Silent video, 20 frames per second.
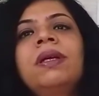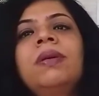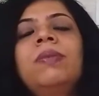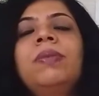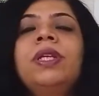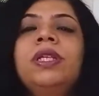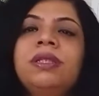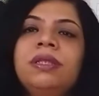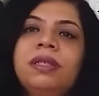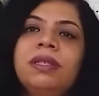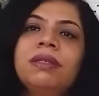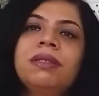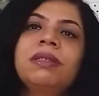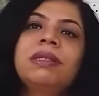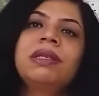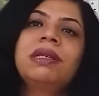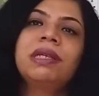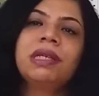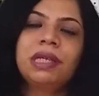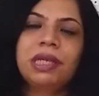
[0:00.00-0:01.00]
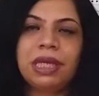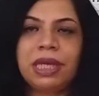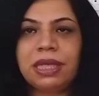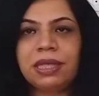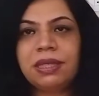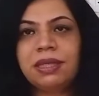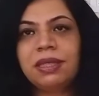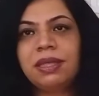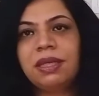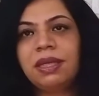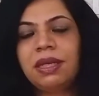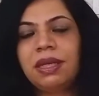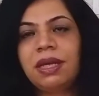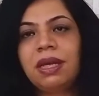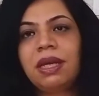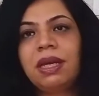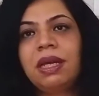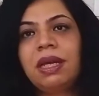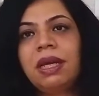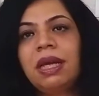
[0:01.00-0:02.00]
Precious, yes.
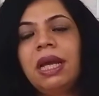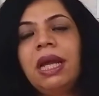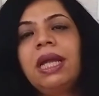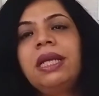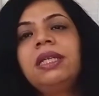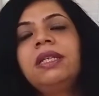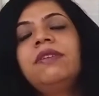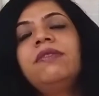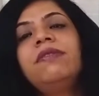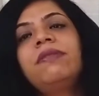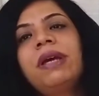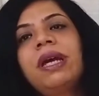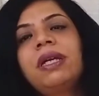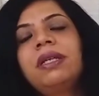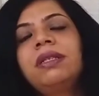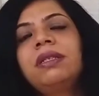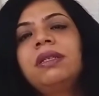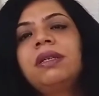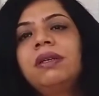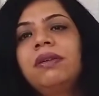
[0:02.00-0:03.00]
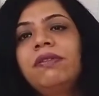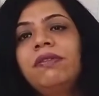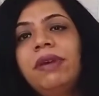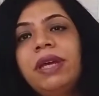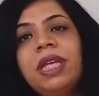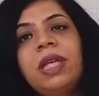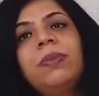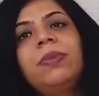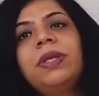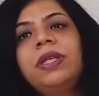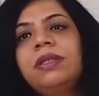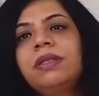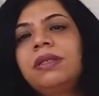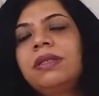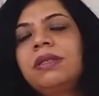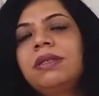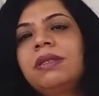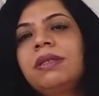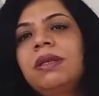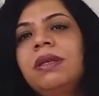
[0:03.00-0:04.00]
And in fact, very
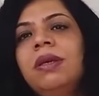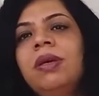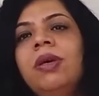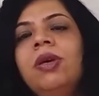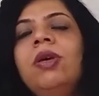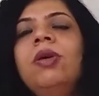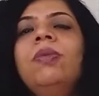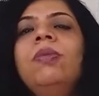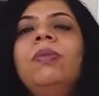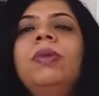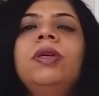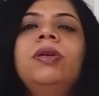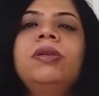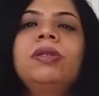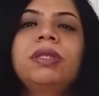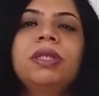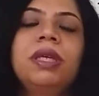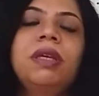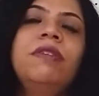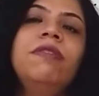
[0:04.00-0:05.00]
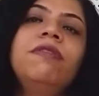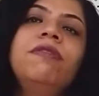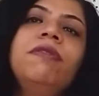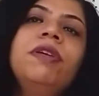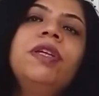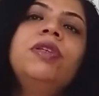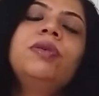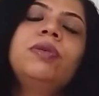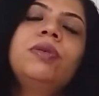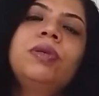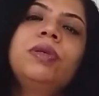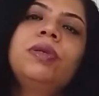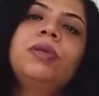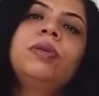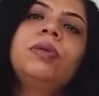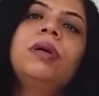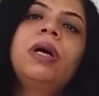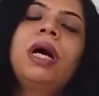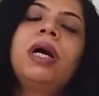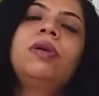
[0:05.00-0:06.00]
precious. Because if we don't
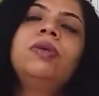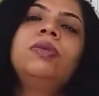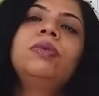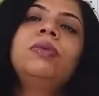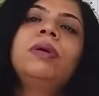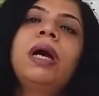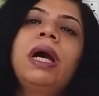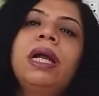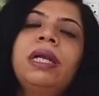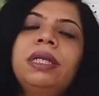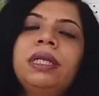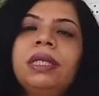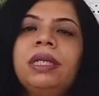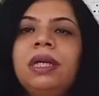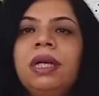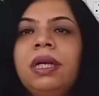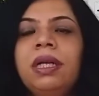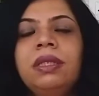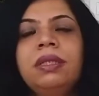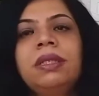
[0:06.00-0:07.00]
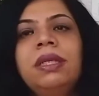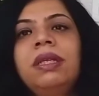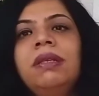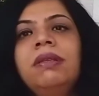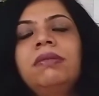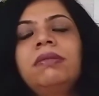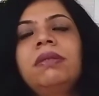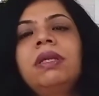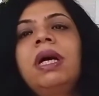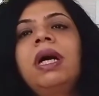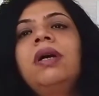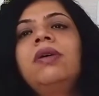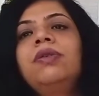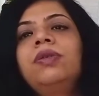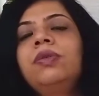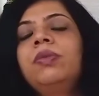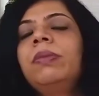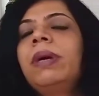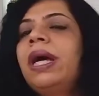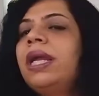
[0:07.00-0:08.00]
know how to handle ourselves, how
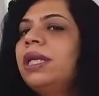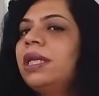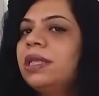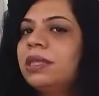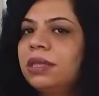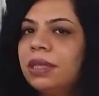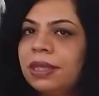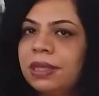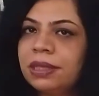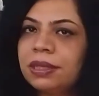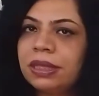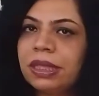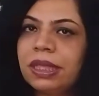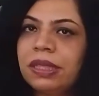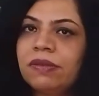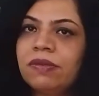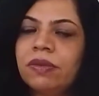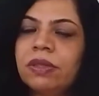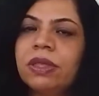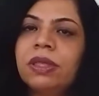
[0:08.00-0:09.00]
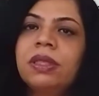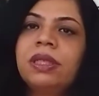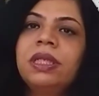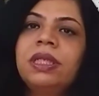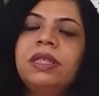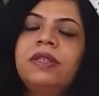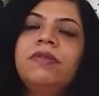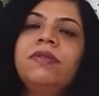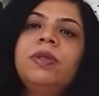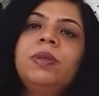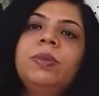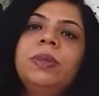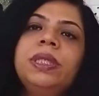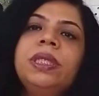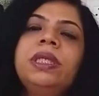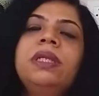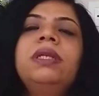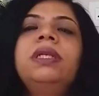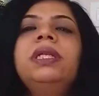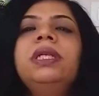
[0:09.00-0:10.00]
to manage ourselves, then it will be
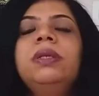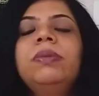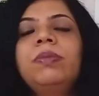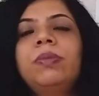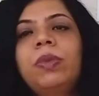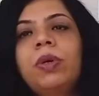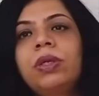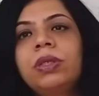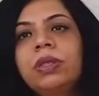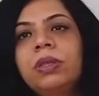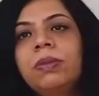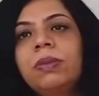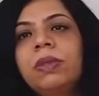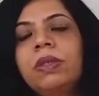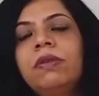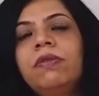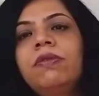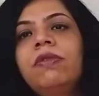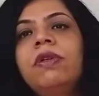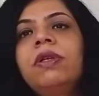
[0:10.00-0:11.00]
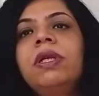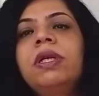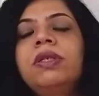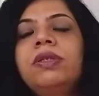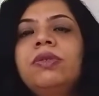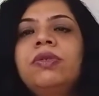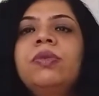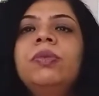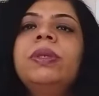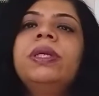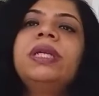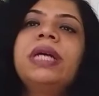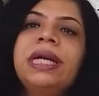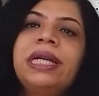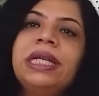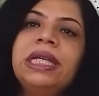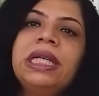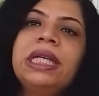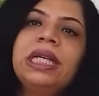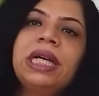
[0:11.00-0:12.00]
really impossible for us to be
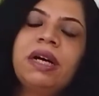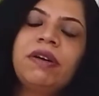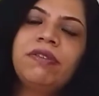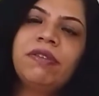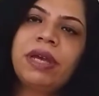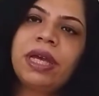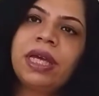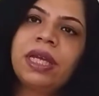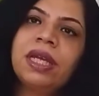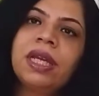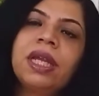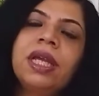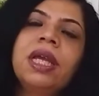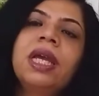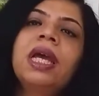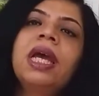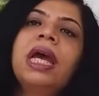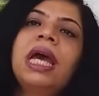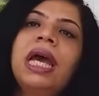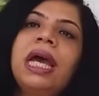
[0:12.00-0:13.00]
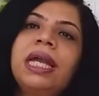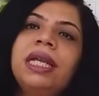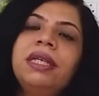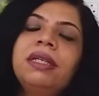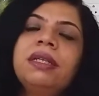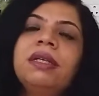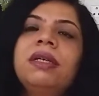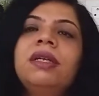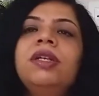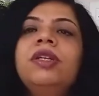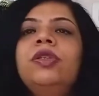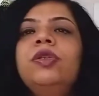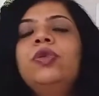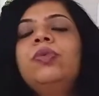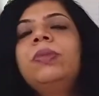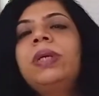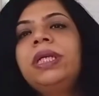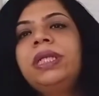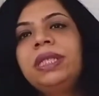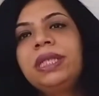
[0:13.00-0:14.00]
rightly aware and
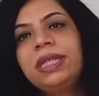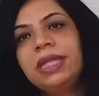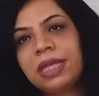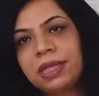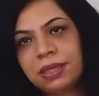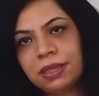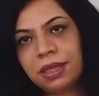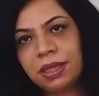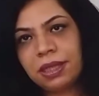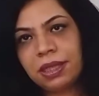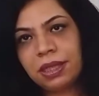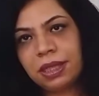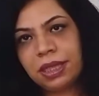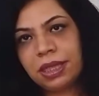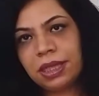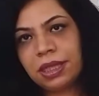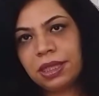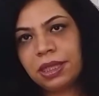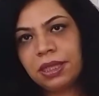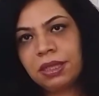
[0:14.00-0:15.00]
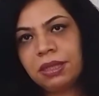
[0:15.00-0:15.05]
do multitasking correctly.